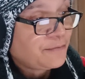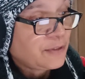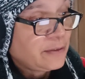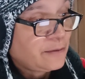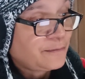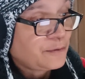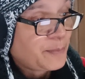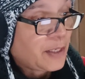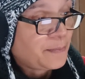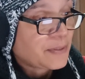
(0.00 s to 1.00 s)
for lawful
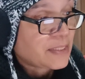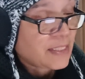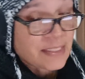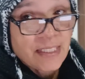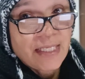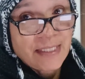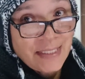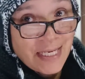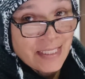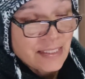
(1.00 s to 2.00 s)
purposes.
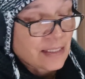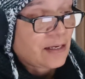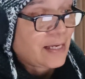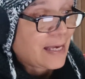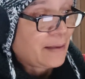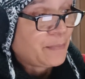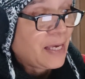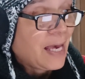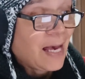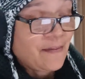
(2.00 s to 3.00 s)
Yes, I am.
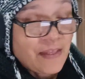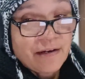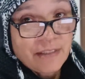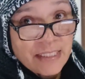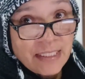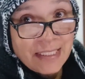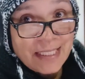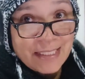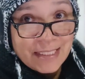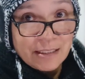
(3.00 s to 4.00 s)
And there is a
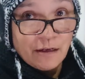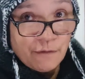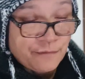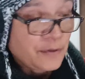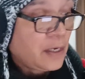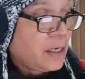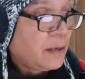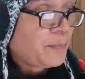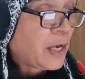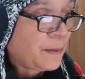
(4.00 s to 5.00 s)
list of
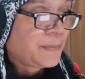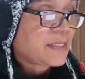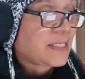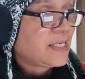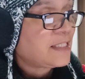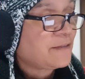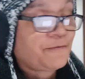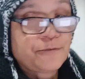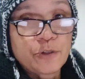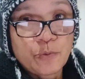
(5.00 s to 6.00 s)
purposes
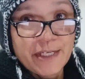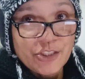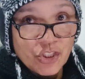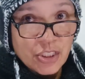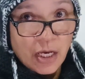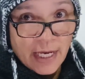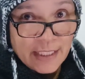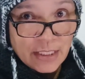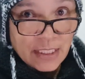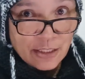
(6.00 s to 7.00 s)
for which
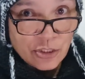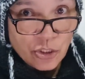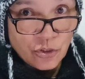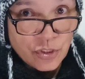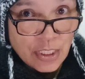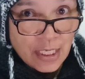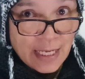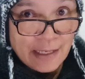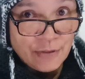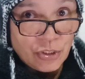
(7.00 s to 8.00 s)
Tide does not
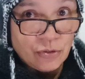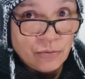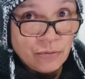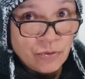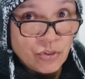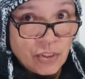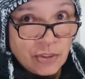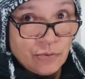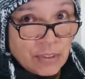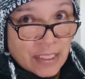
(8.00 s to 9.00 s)
allow you to
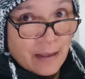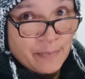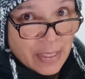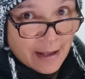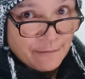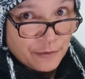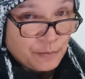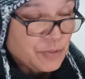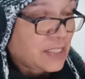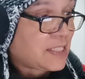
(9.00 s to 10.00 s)
use their
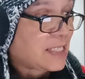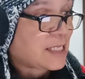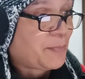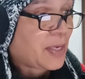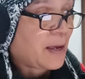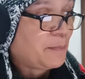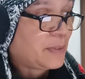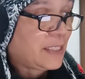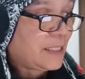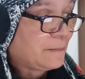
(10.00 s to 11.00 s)
platform to set up a
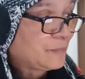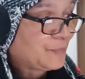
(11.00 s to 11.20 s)
company.